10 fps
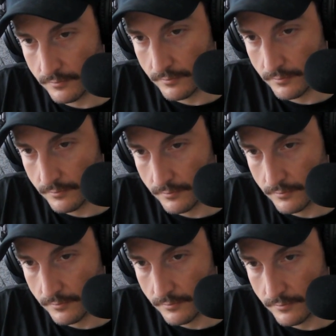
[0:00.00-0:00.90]

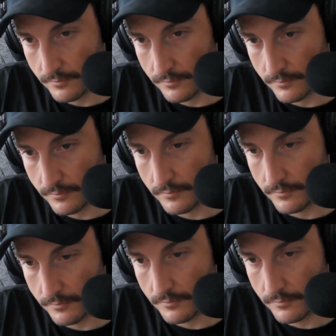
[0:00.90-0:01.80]

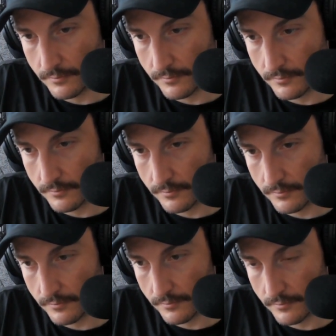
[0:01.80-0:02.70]

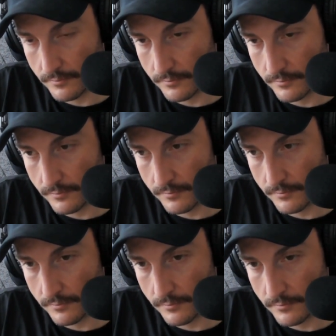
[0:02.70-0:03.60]

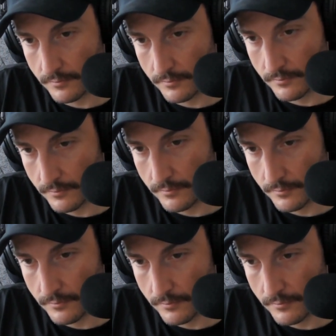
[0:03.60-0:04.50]

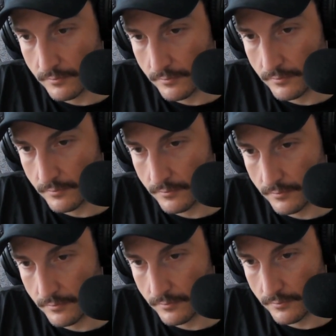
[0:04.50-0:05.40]

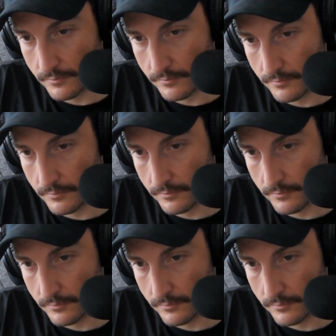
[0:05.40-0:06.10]
[no speech]